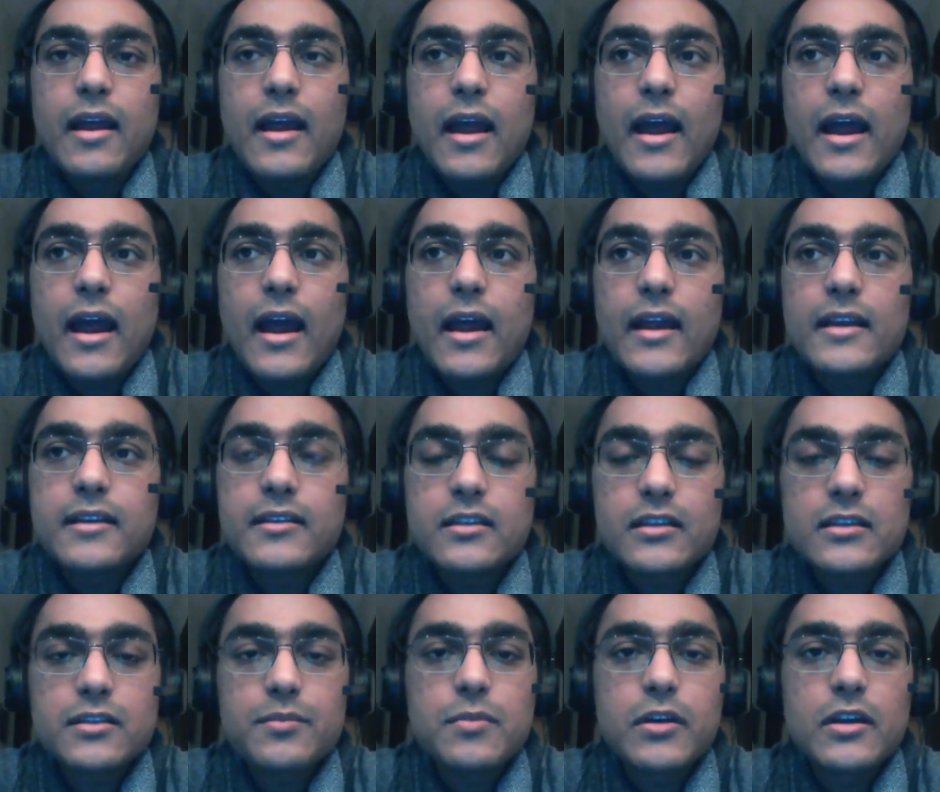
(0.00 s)
and
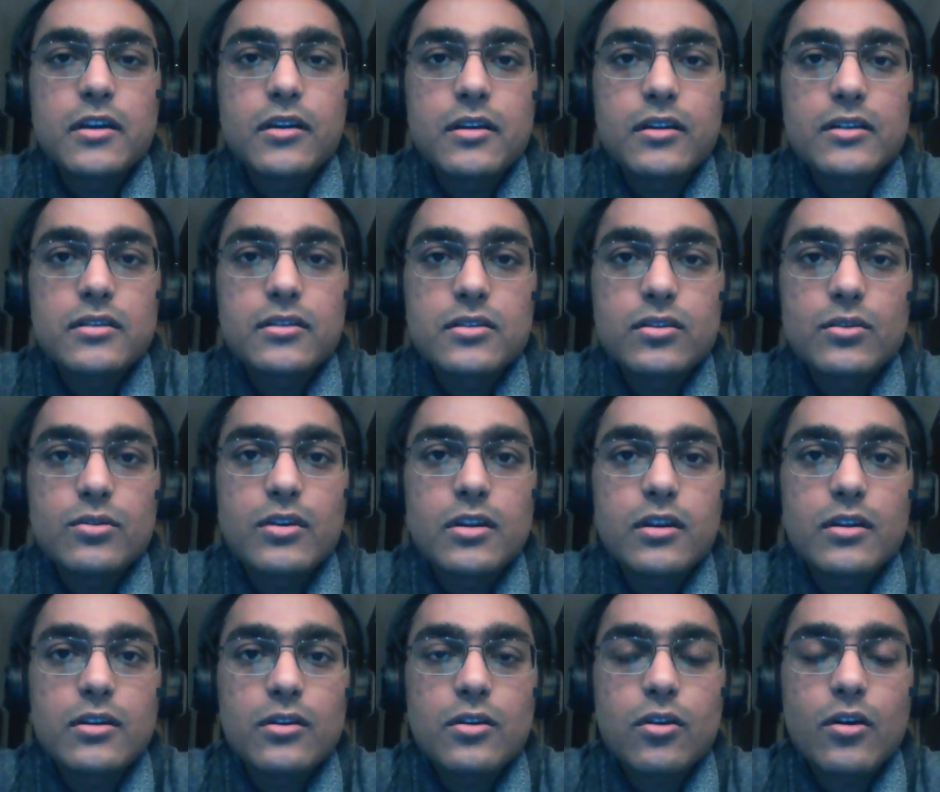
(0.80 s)
just because you
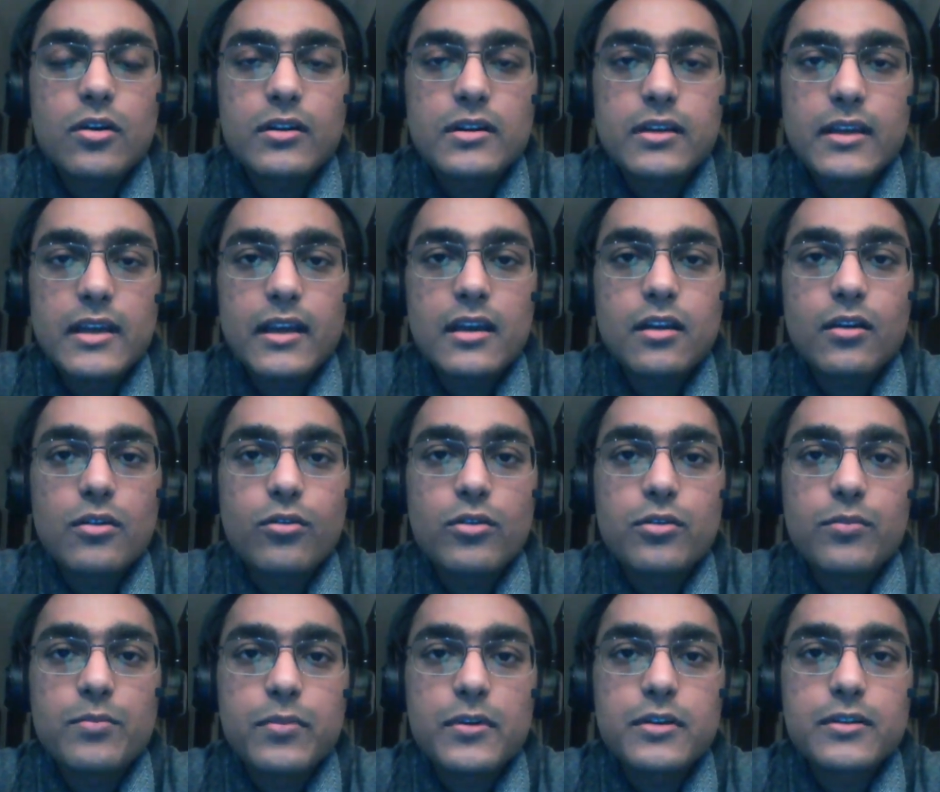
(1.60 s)
did not get a
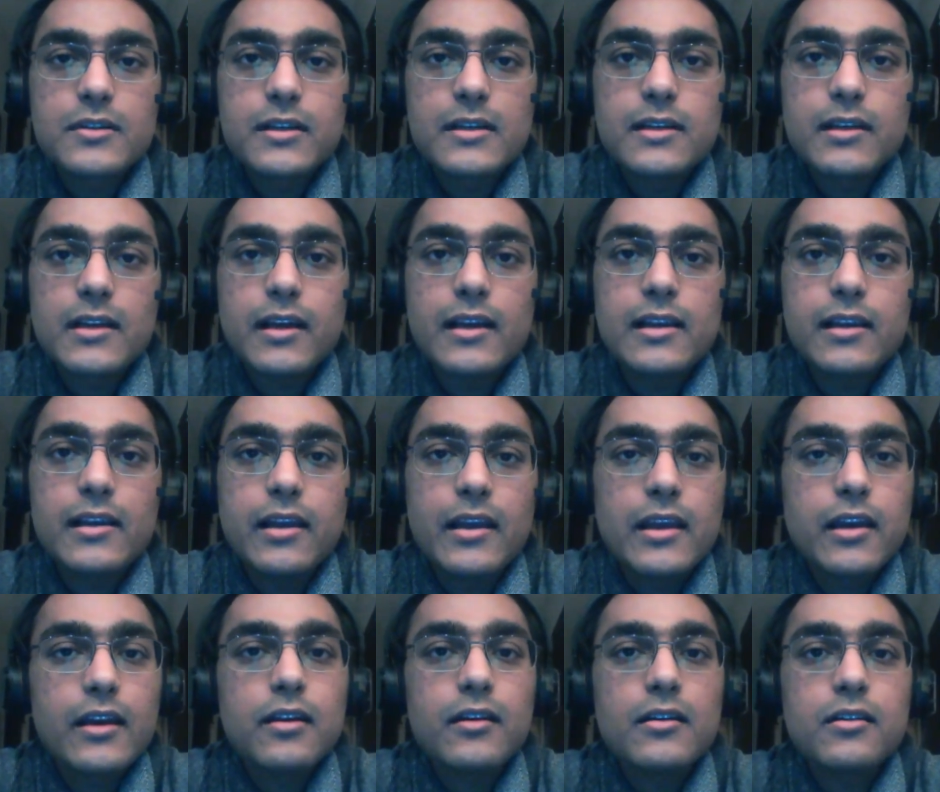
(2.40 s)
good percentile
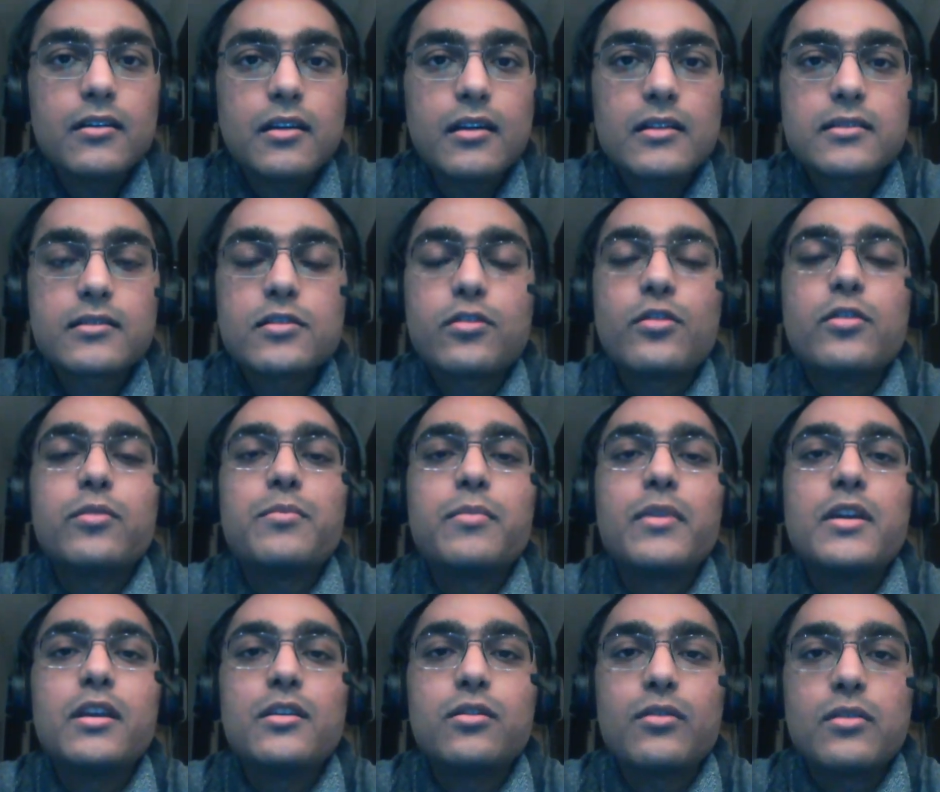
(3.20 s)
here does not
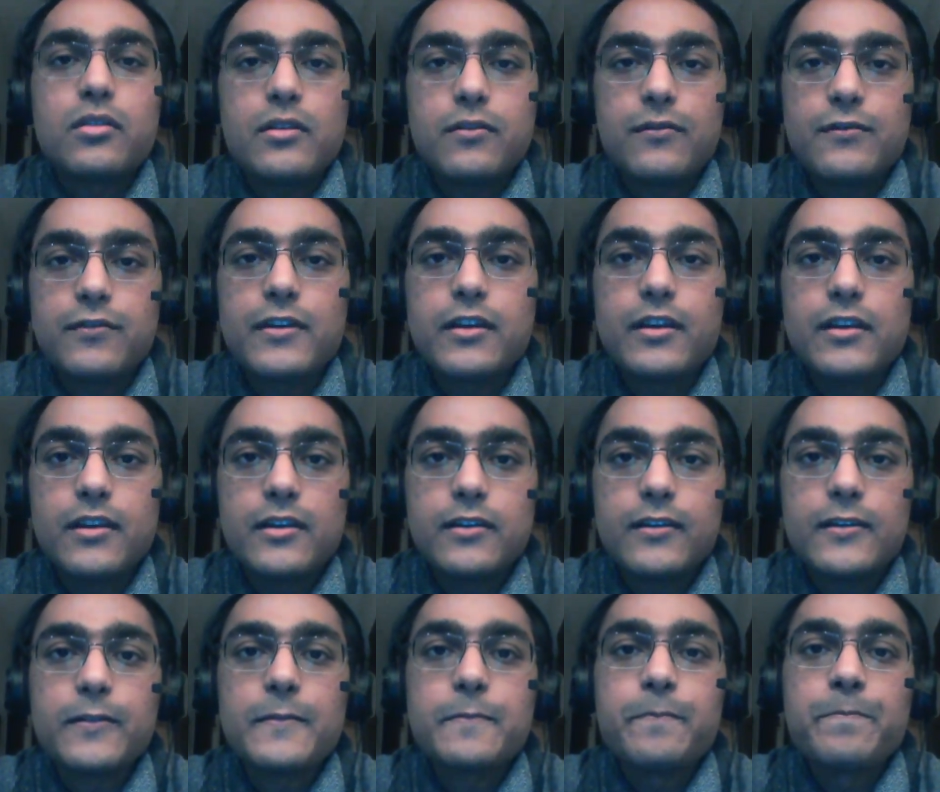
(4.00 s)
mean you're a
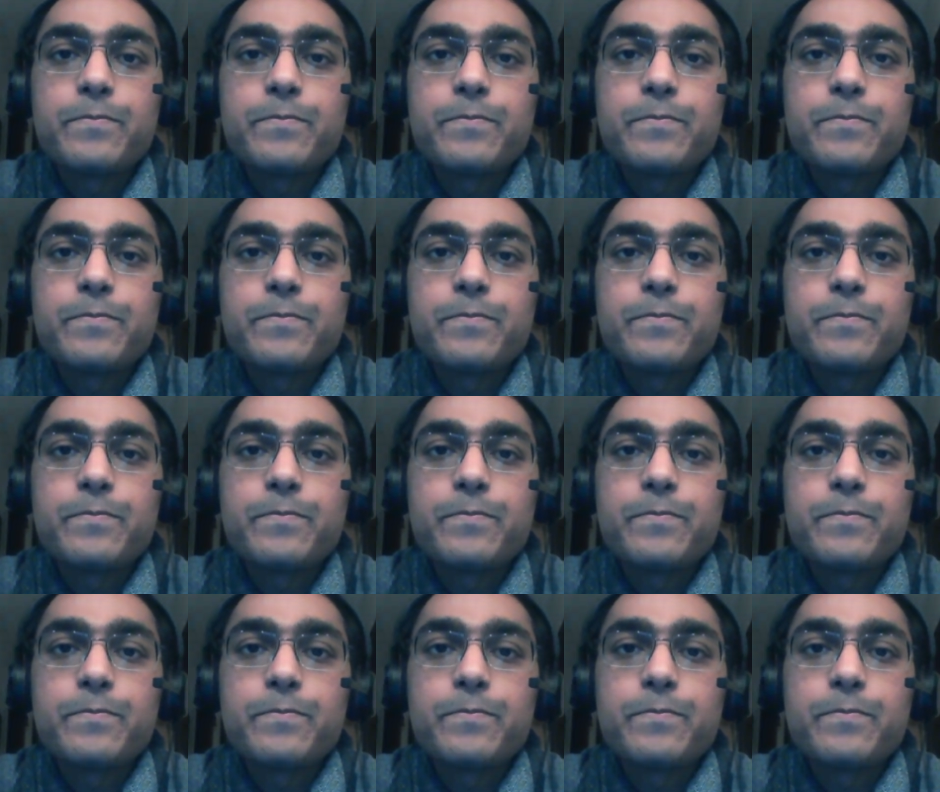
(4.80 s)
failure.